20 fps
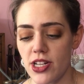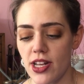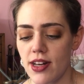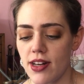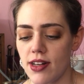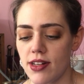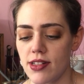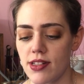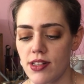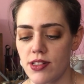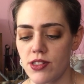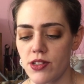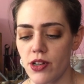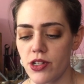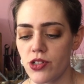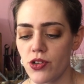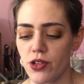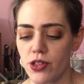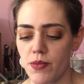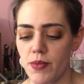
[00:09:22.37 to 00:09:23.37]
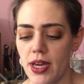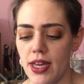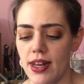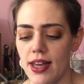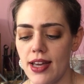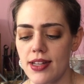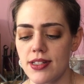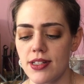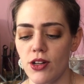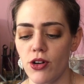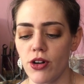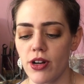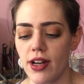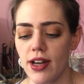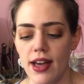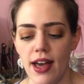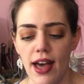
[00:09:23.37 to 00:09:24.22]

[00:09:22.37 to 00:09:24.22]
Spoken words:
and so I took them in, had a look,